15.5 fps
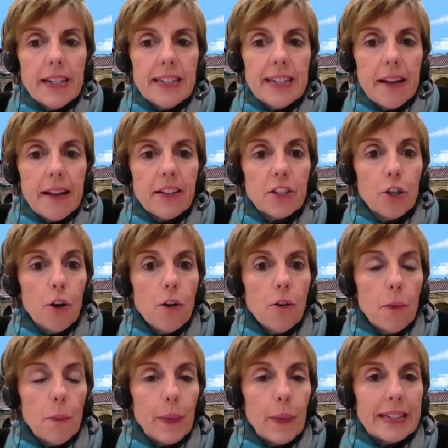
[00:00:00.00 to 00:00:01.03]
another talk
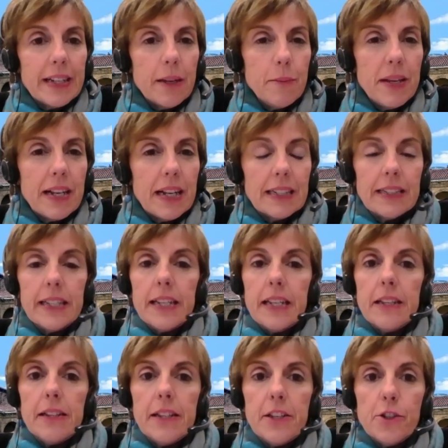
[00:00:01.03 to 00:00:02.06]
on pandemic and the
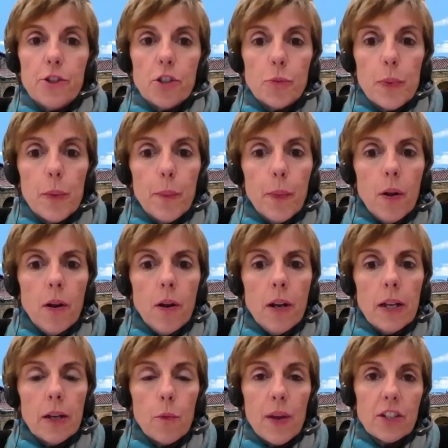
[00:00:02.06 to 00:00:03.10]
indigenous people.
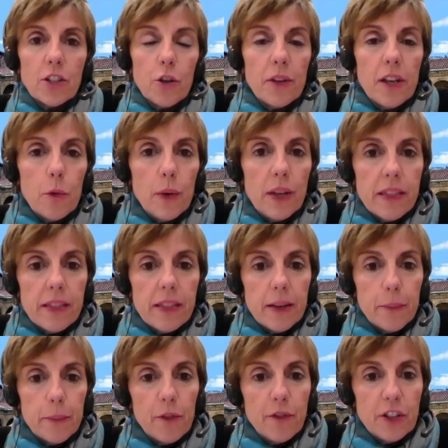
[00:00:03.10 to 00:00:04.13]
We are talking with
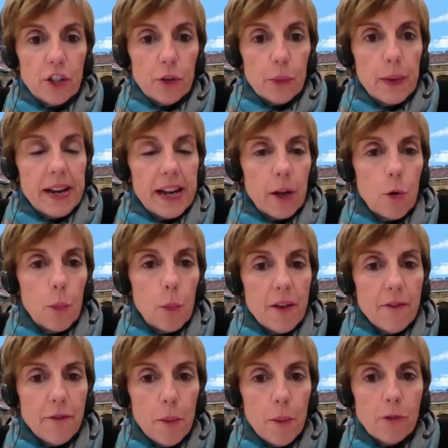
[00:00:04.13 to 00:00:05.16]
Professor René Coupé
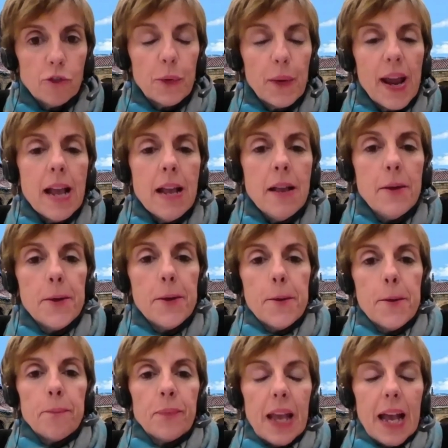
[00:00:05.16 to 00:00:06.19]
from Austria,
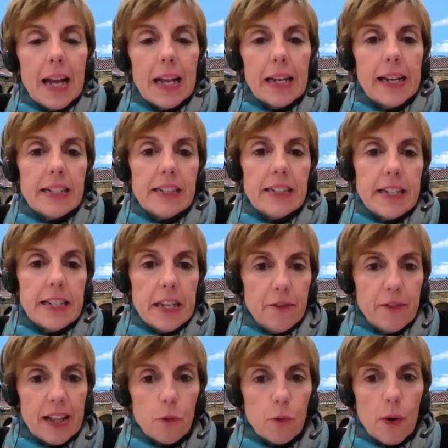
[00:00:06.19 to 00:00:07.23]
and let's see if
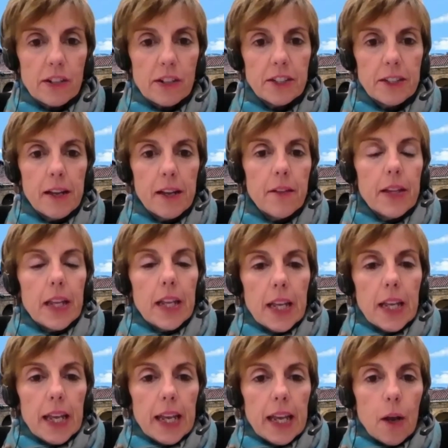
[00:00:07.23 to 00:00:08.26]
that works.
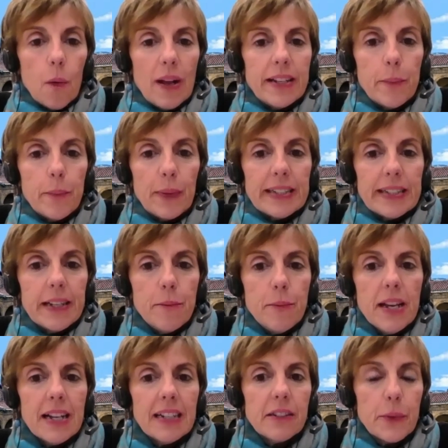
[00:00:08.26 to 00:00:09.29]
While the
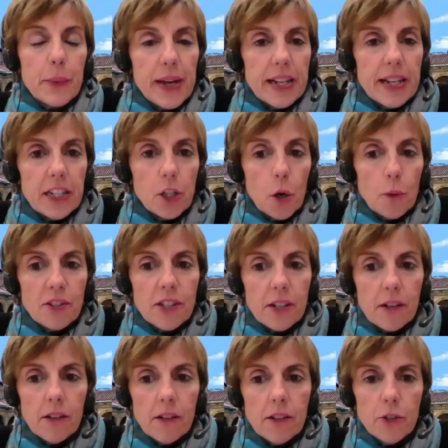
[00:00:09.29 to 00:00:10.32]
pandemic has created
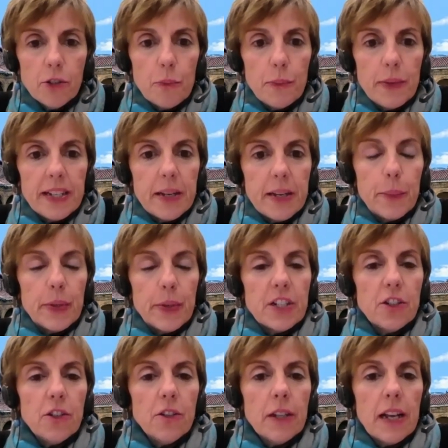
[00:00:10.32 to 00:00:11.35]
obstacles to meet in
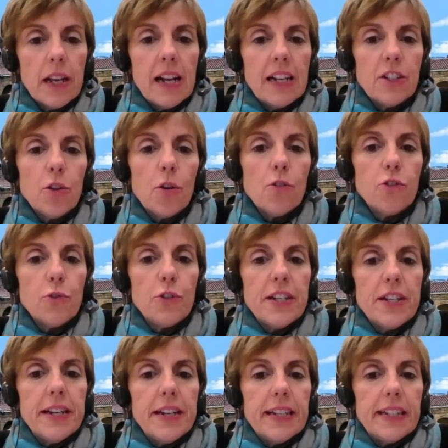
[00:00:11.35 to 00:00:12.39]
person, has also
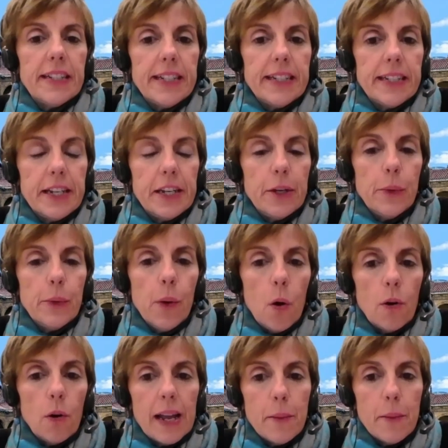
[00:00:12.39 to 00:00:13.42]
generated new
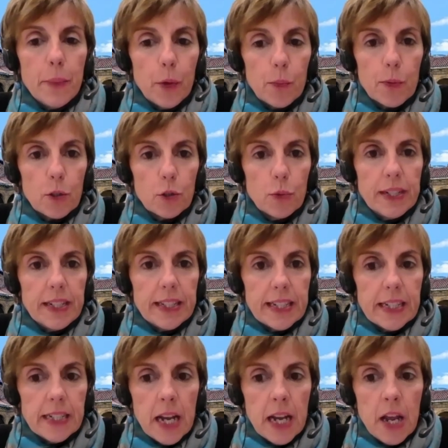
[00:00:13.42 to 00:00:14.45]
online
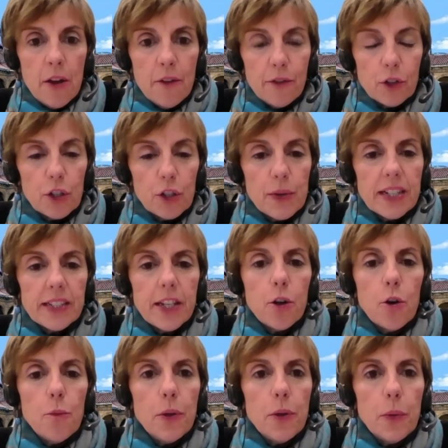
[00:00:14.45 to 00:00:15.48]
opportunities for the Oñati
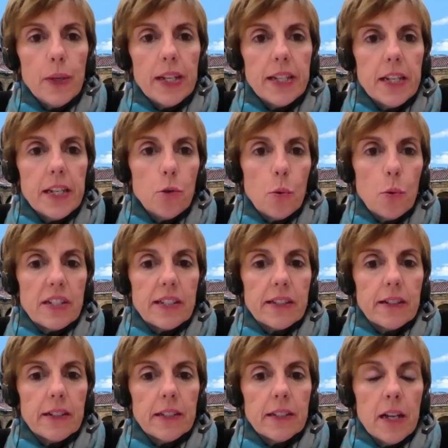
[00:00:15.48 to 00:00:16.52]
community to
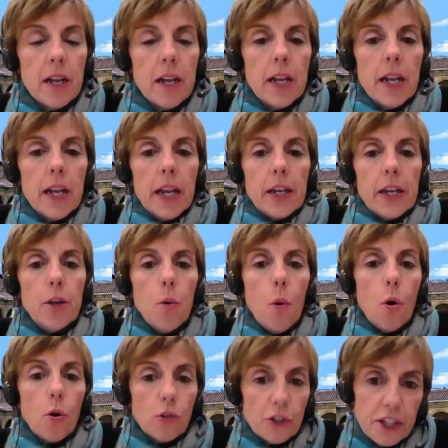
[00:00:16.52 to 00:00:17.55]
start new
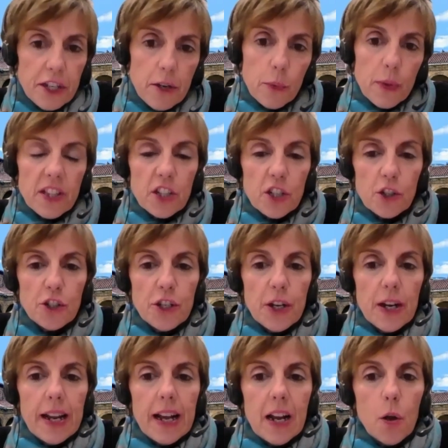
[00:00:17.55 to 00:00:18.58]
or continue with
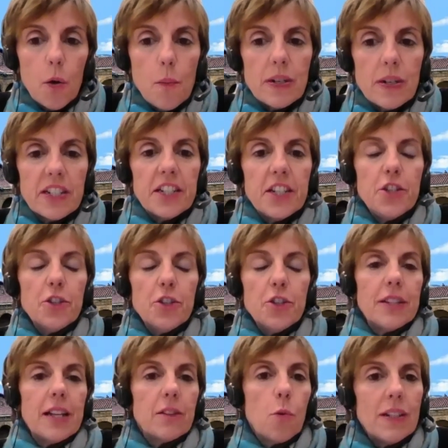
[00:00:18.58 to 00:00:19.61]
socio-legal conversation
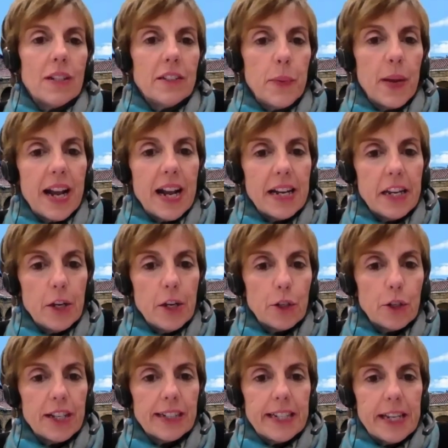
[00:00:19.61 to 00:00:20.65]
that once began in
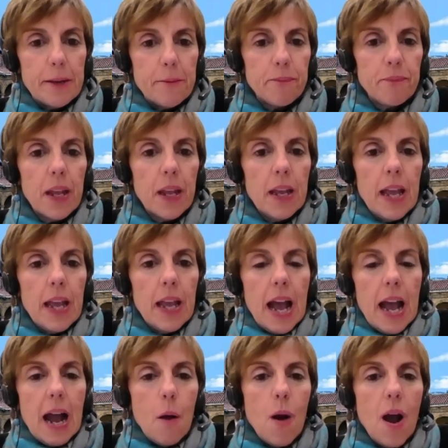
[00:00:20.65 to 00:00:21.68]
Oñati.
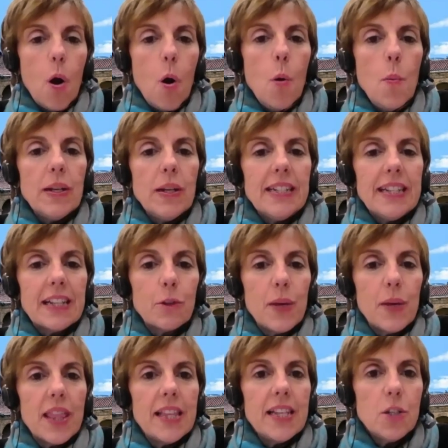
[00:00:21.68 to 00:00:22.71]
Our hope is that
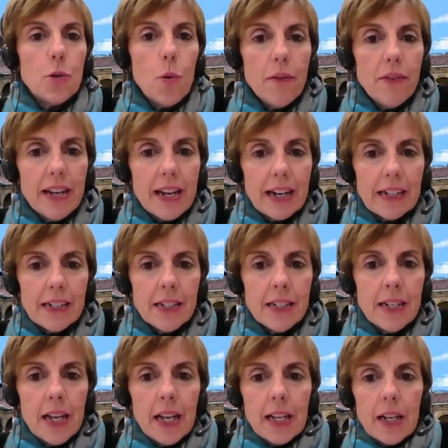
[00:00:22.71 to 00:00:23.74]
with these webinars,
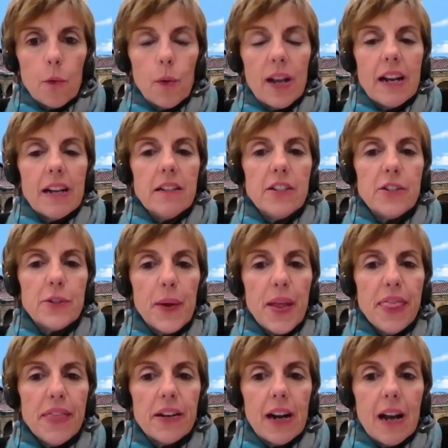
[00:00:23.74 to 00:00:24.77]
we can
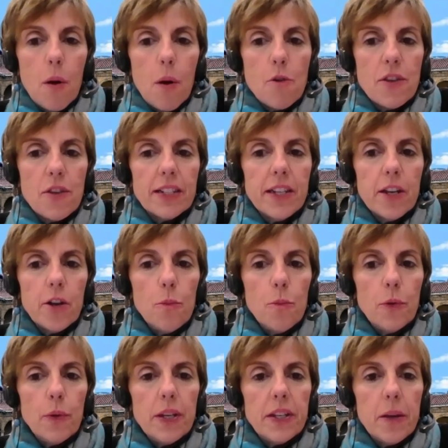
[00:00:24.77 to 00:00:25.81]
strengthen our Oñati
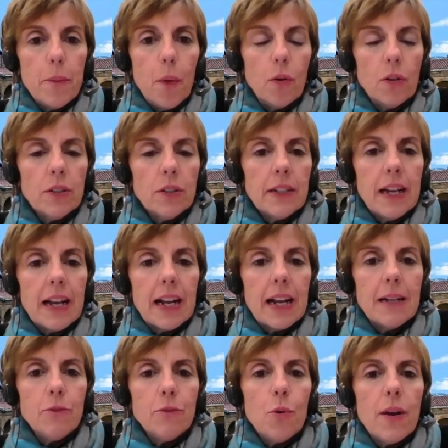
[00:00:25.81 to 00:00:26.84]
community bond and
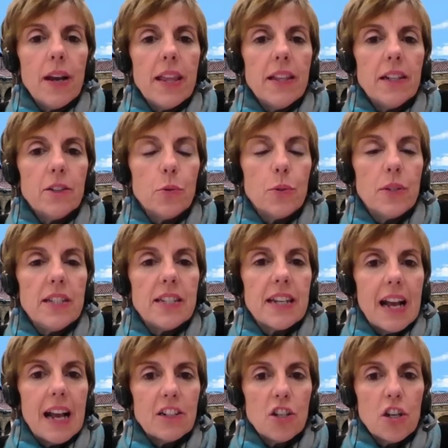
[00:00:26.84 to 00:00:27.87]
come together to
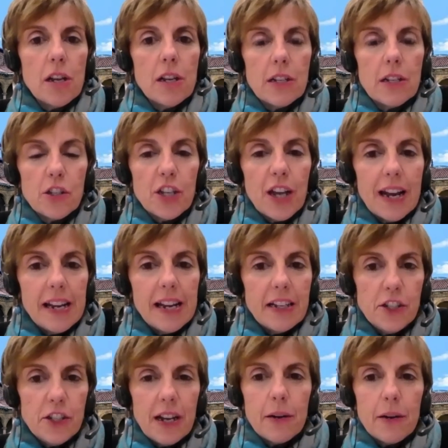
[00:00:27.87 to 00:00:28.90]
discuss,
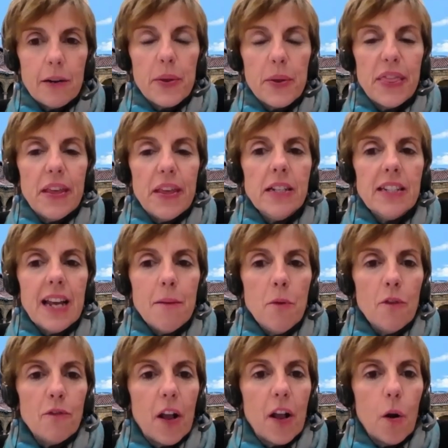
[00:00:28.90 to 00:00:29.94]
challenge, and rethink some
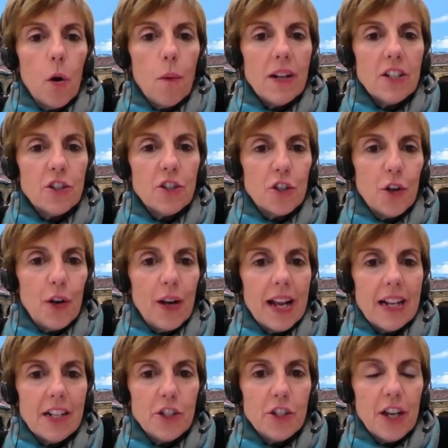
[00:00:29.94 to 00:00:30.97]
of the global
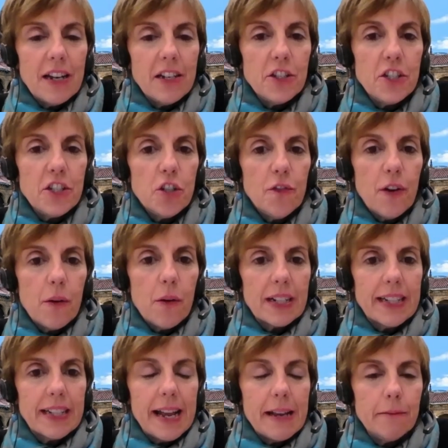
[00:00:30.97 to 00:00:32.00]
socio-legal challenges of our
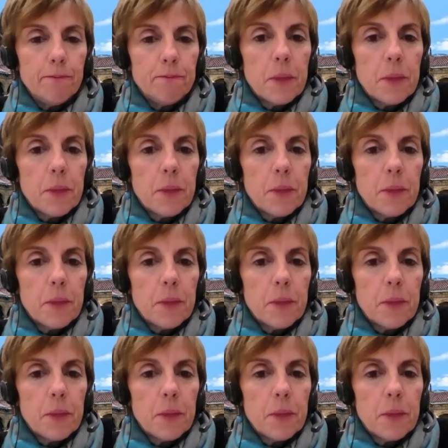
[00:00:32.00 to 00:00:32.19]
time.